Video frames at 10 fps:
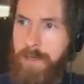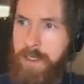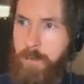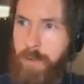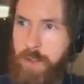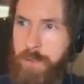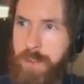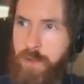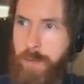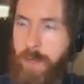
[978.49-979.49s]
It's supposed to be
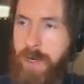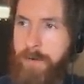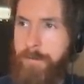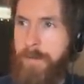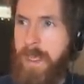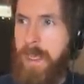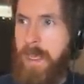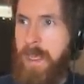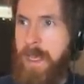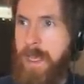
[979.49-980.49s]
Trippier.
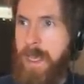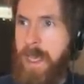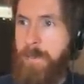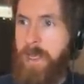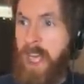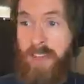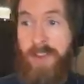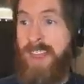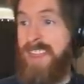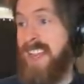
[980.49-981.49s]
Uh, but other
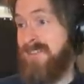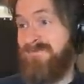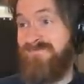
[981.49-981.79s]
than that,